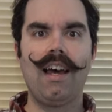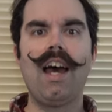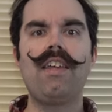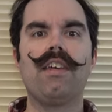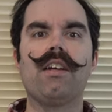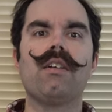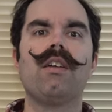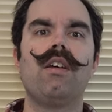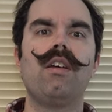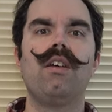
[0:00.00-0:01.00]
Hi there.
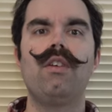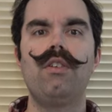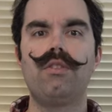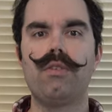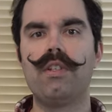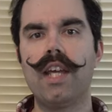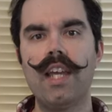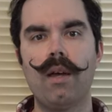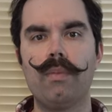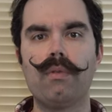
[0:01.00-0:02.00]
So
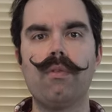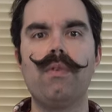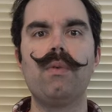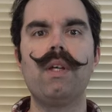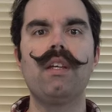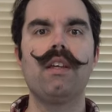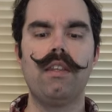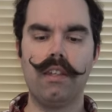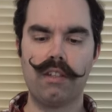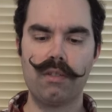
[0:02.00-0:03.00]
today I'll be reviewing
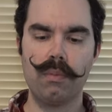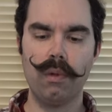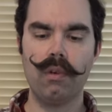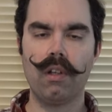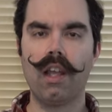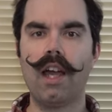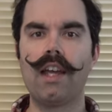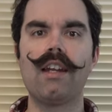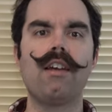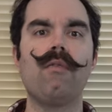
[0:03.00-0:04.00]
the Explorer
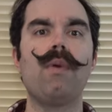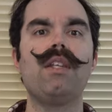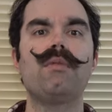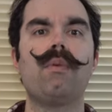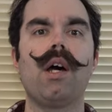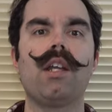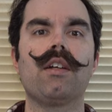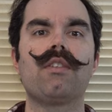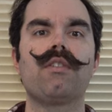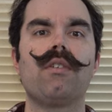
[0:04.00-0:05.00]
line of men's
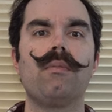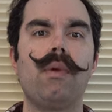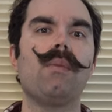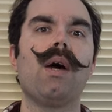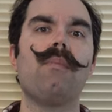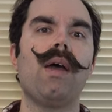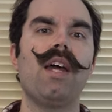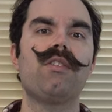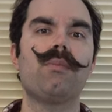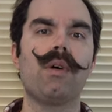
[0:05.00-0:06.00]
products made by
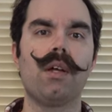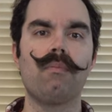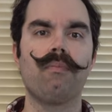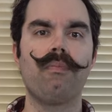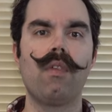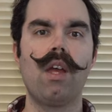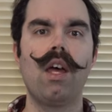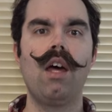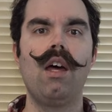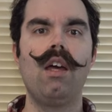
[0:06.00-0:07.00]
Badger Balm.
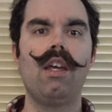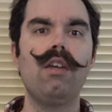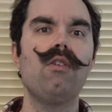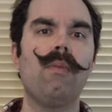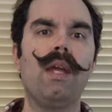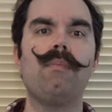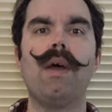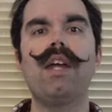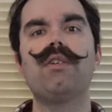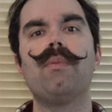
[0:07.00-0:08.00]
Here in Maine,
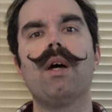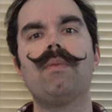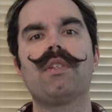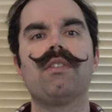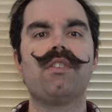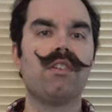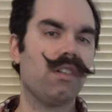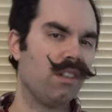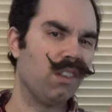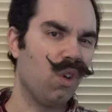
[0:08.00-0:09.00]
Badger Balm is
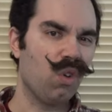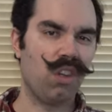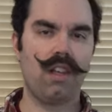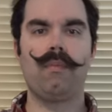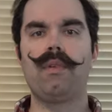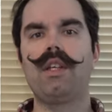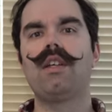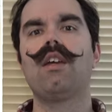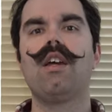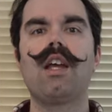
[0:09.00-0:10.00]
considered a local
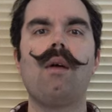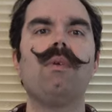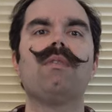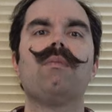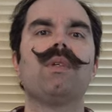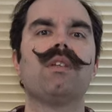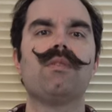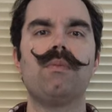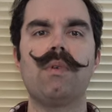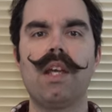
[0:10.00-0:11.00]
company coming from
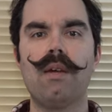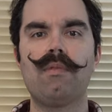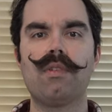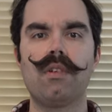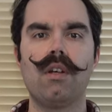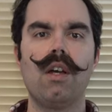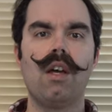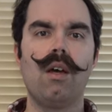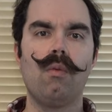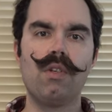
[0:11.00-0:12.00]
Gilsum, New Hampshire,
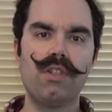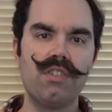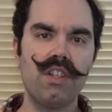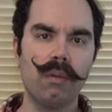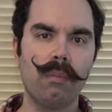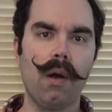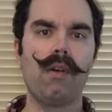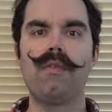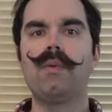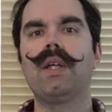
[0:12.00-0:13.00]
which is still
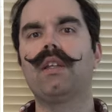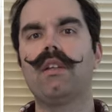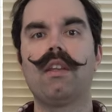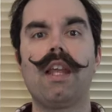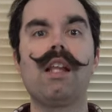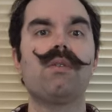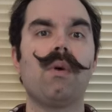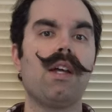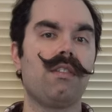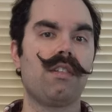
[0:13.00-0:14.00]
part of New England. That's
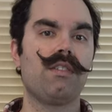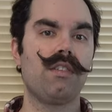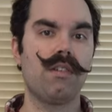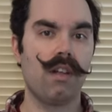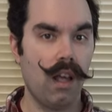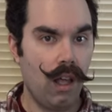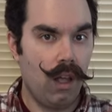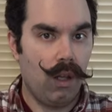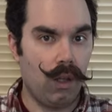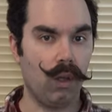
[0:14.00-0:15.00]
why it's considered
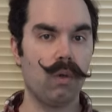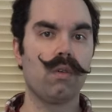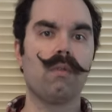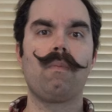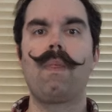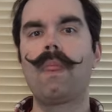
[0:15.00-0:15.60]
local.